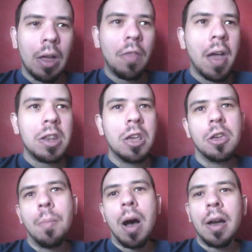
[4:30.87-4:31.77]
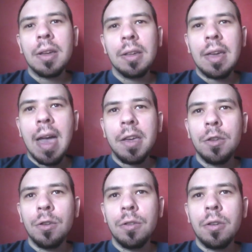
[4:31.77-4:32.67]
And then you might get,
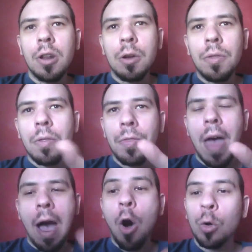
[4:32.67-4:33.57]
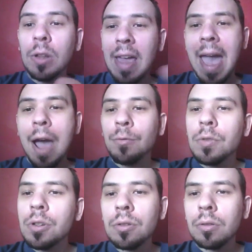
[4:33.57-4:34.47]
that whole
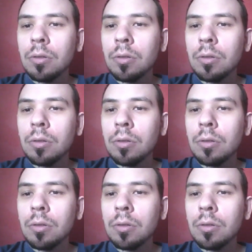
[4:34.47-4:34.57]
account